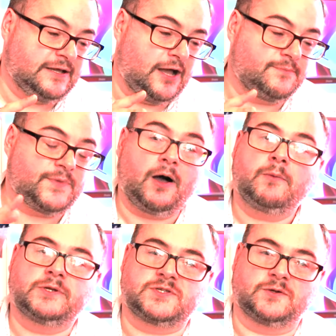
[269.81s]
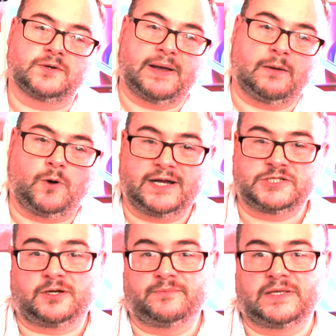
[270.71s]
I want to talk about what
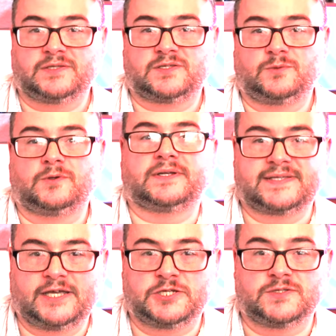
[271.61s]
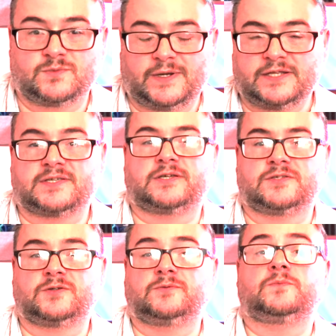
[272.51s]
agile means to organizations when, as a
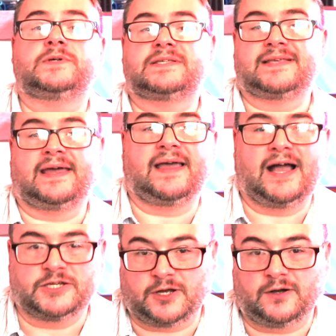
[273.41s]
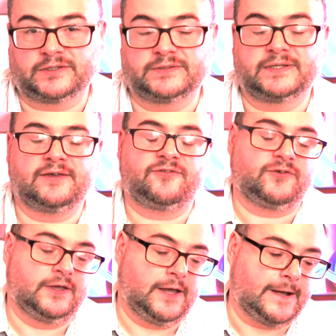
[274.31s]
consultant, we say agile, and if
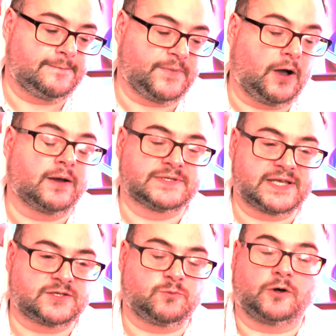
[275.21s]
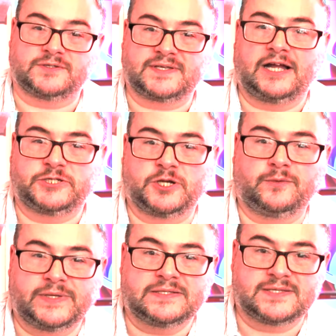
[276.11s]
I was asked, what does agile
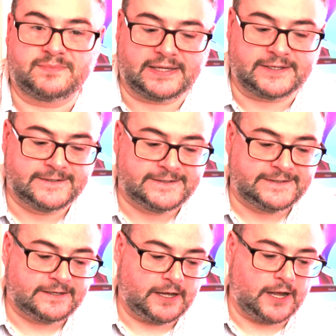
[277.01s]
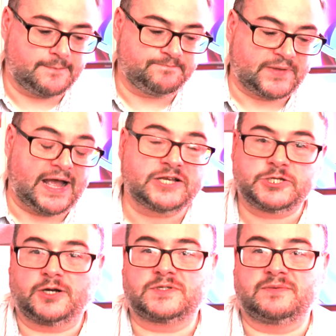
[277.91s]
mean to me?
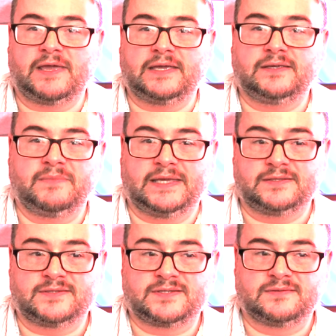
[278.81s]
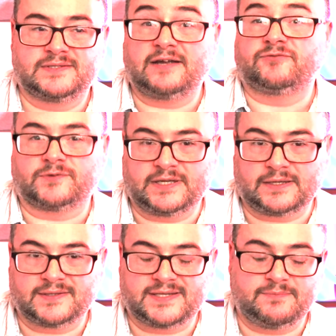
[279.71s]
Agile to me means several
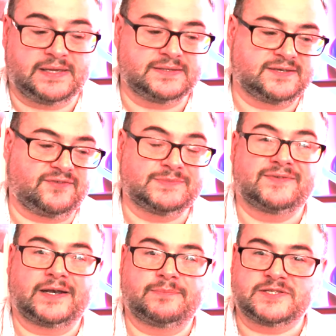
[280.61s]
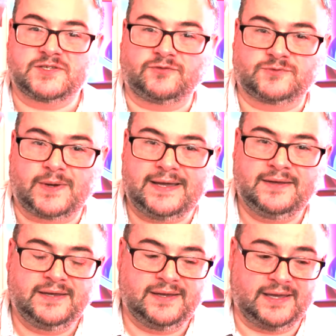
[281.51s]
things. It means if I'm developing software,
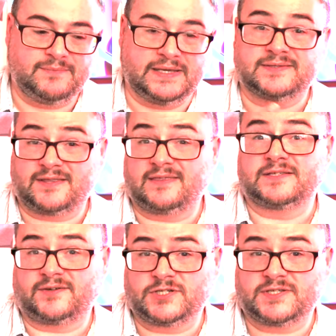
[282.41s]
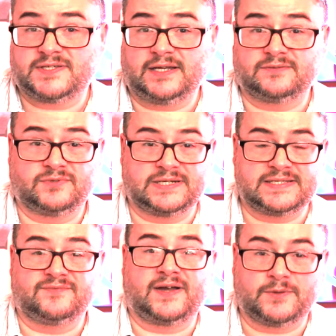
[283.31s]
it means the things I've just said,
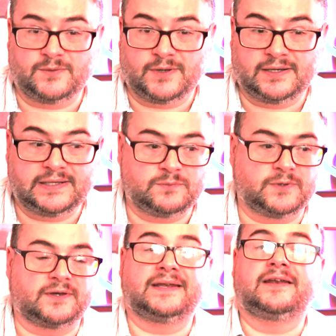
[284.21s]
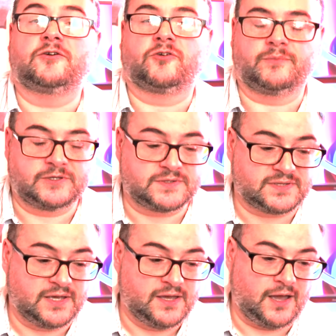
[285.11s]
releasing value early, working in
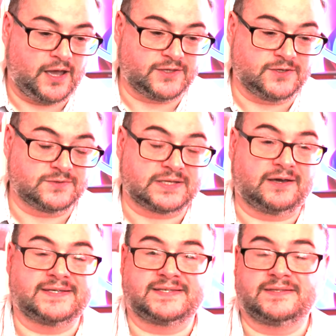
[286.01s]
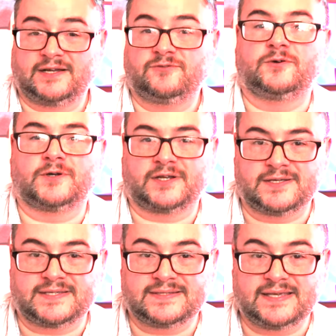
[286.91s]
increments, utilizing
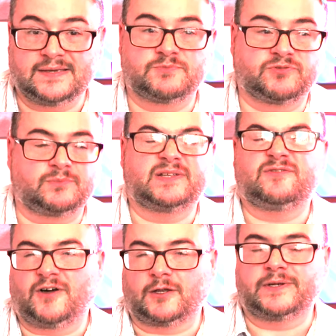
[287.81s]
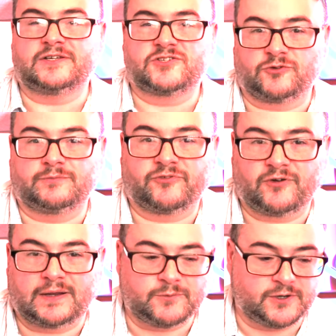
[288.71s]
self-organizing teams, probably following a Scrum
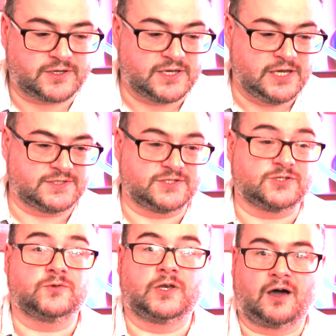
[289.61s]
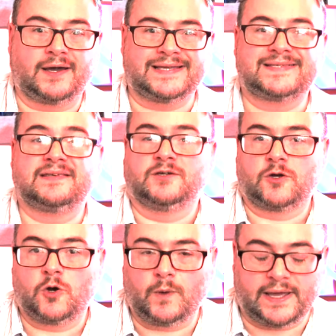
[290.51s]
framework to do light,
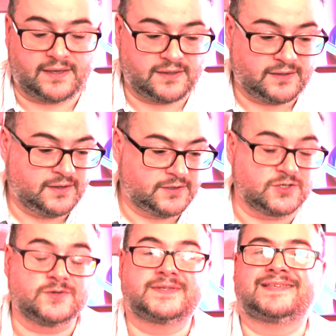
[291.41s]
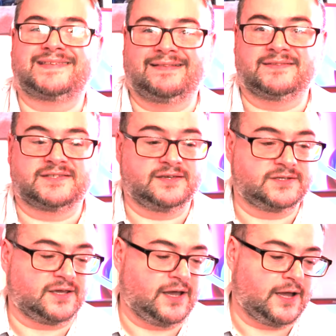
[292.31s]
quick, user-centered